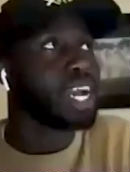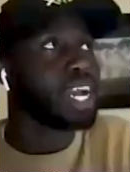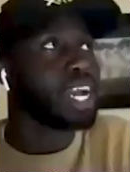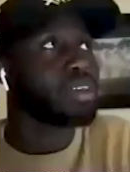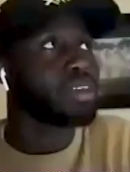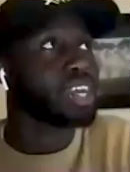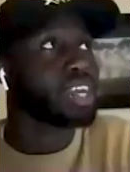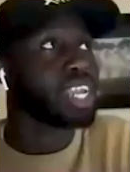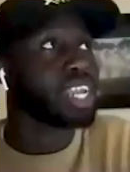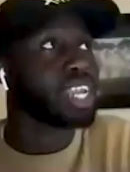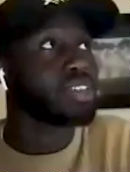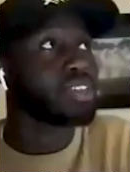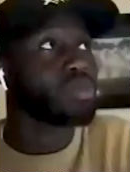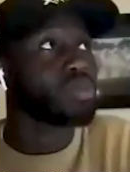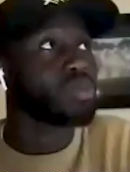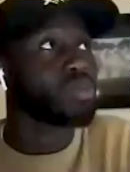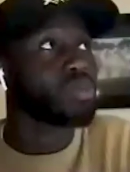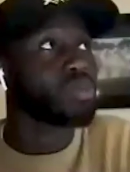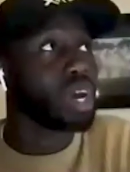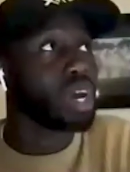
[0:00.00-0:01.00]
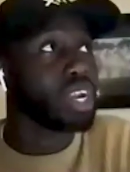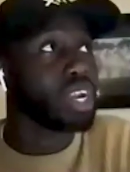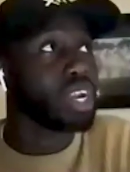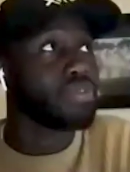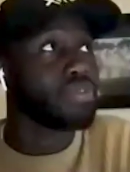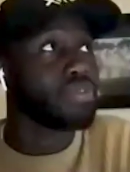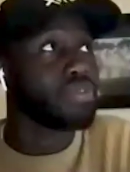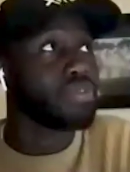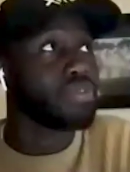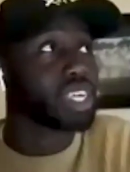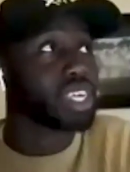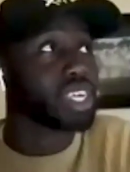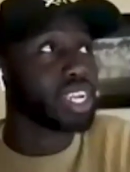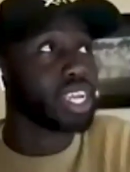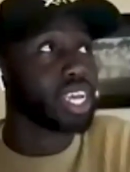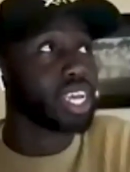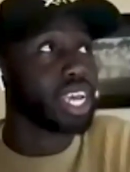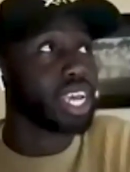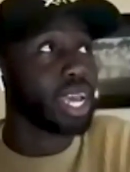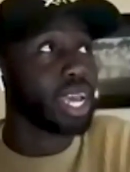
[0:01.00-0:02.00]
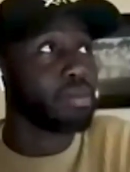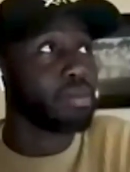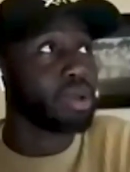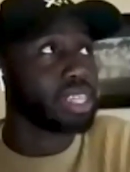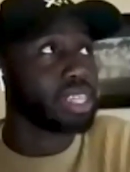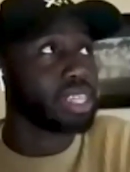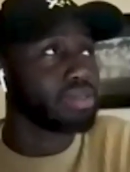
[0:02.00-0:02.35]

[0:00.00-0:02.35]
I would say that's one thing, skin in the game,